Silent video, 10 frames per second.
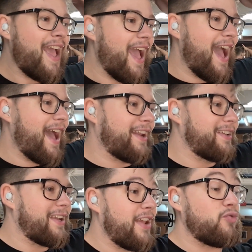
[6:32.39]

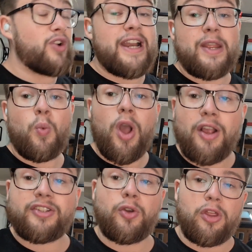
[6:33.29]
And it really
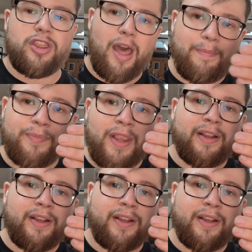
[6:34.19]
works your thumb.